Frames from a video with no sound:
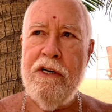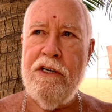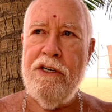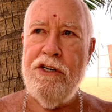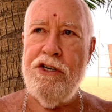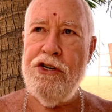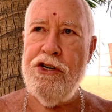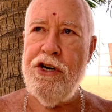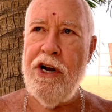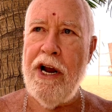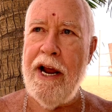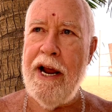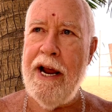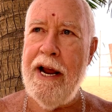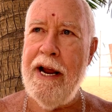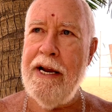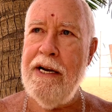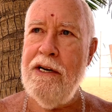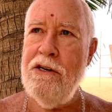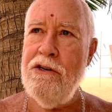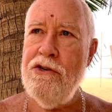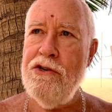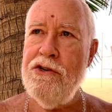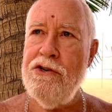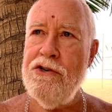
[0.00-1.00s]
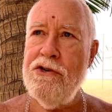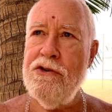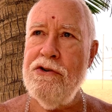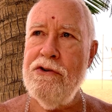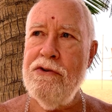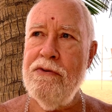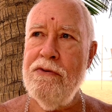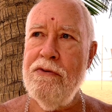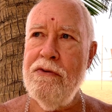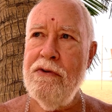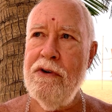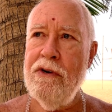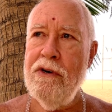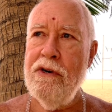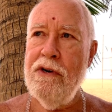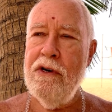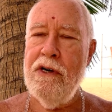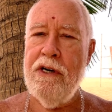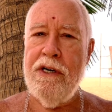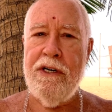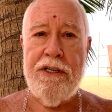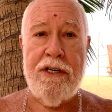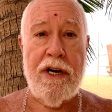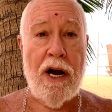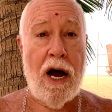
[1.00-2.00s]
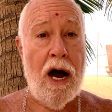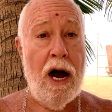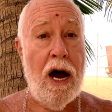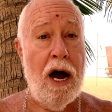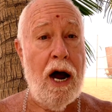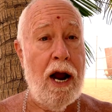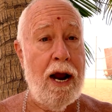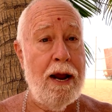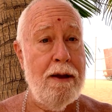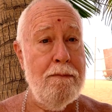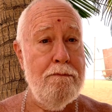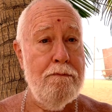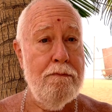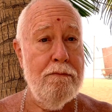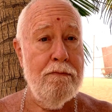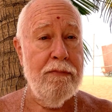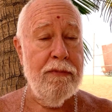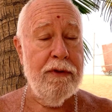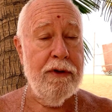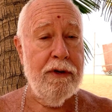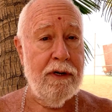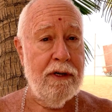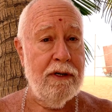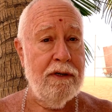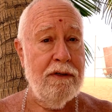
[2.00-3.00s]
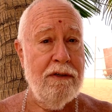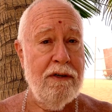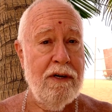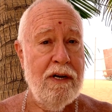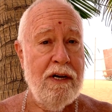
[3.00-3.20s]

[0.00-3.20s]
change, time. Huh?